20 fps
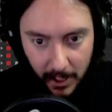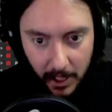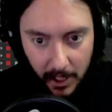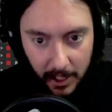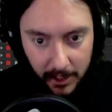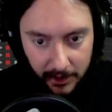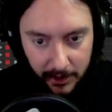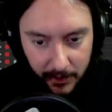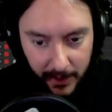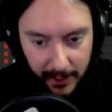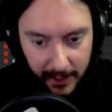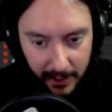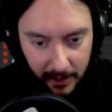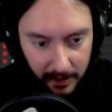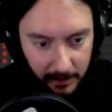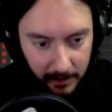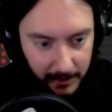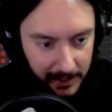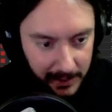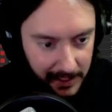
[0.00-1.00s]
it's right here.
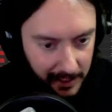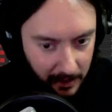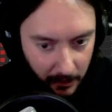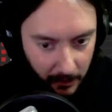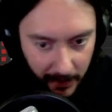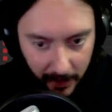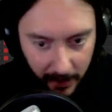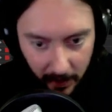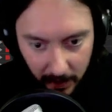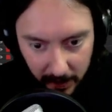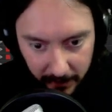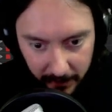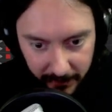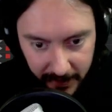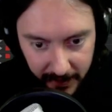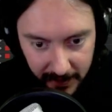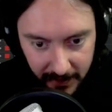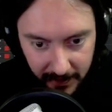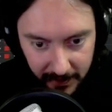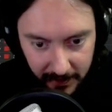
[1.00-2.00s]
Let me take away all of
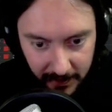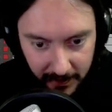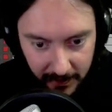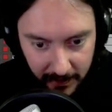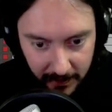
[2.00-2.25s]
these.